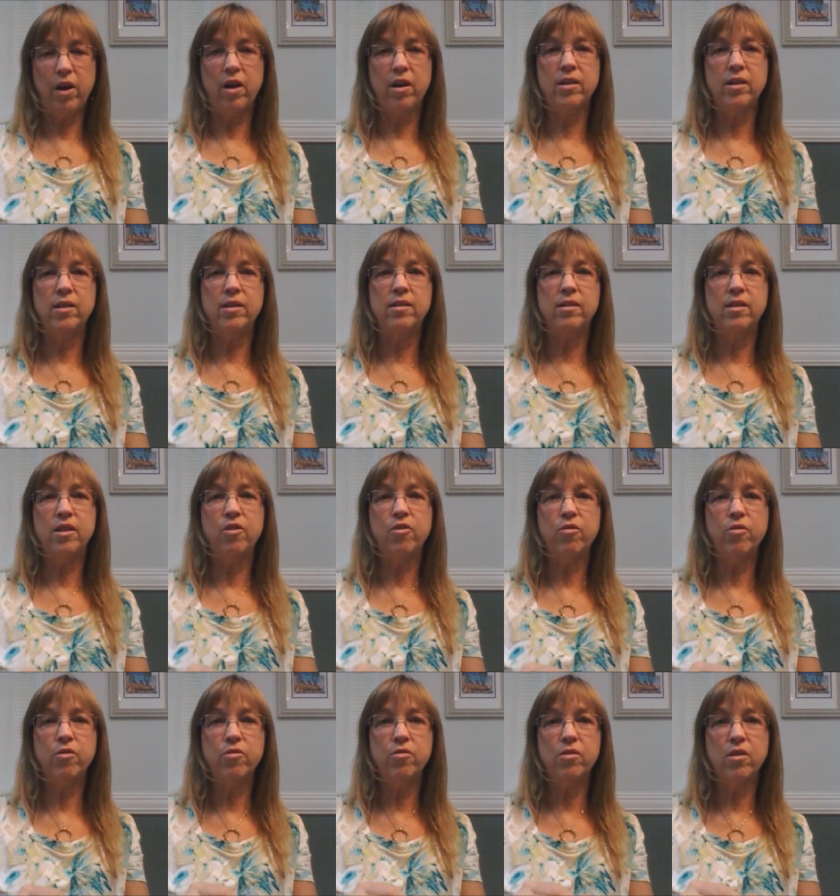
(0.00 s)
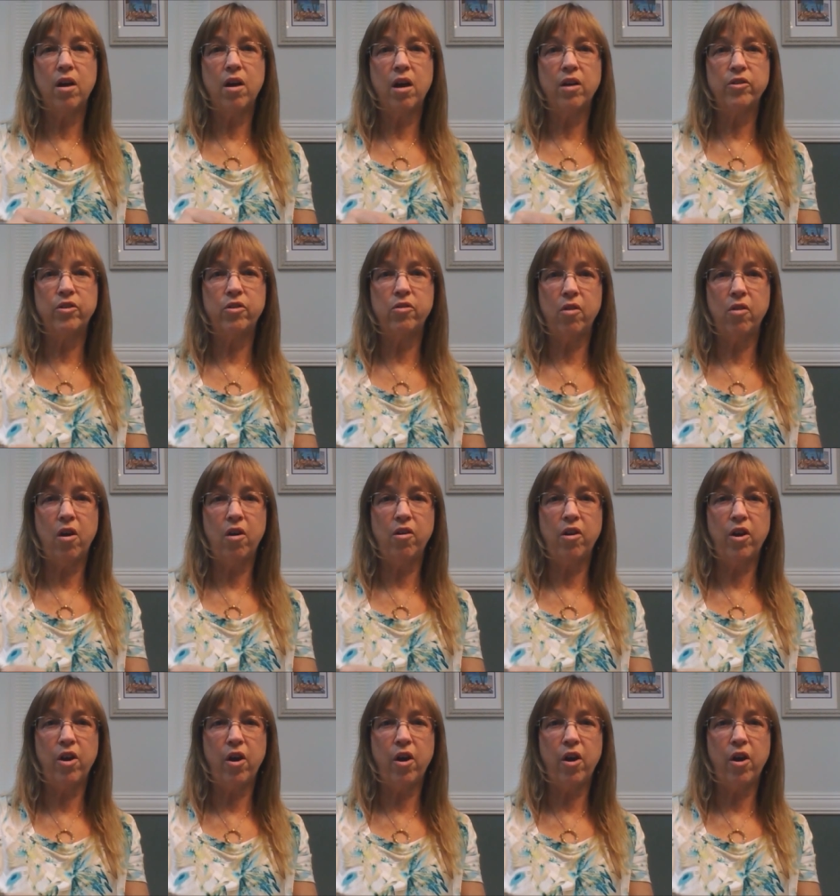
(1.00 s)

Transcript: on a Disney cruise not too long ago.